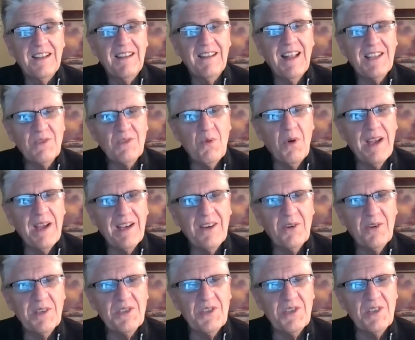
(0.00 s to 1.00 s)
That's why
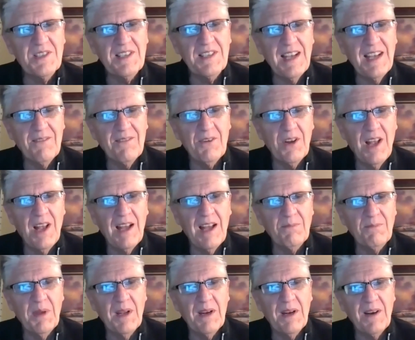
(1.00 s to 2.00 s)
Christians have a lot
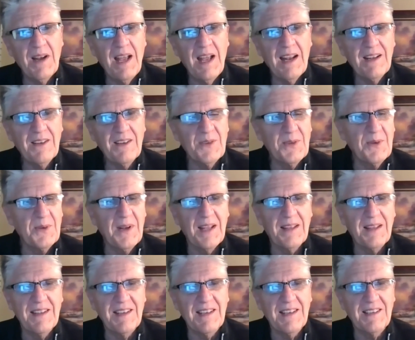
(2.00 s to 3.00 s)
better attitude, I
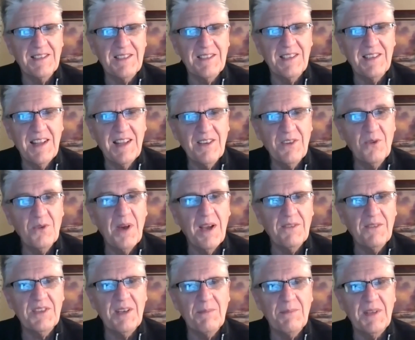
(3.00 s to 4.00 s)
think, is that they do
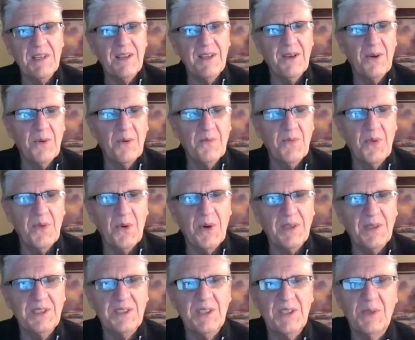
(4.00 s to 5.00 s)
have something to hope
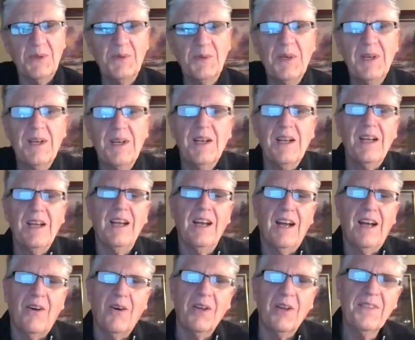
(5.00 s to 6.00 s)
for. So,
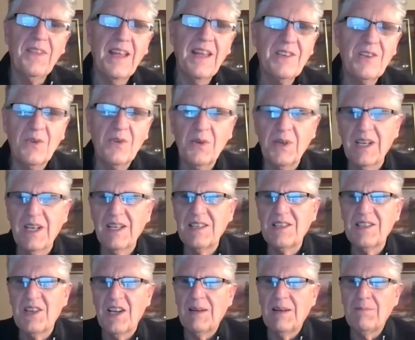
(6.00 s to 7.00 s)
well, thank you again,
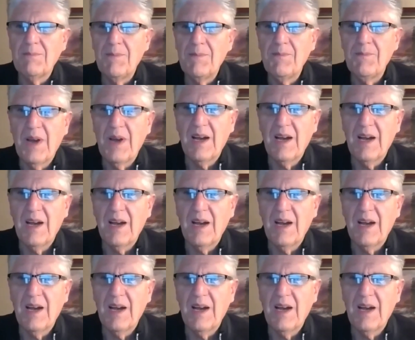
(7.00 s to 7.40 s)
Tom.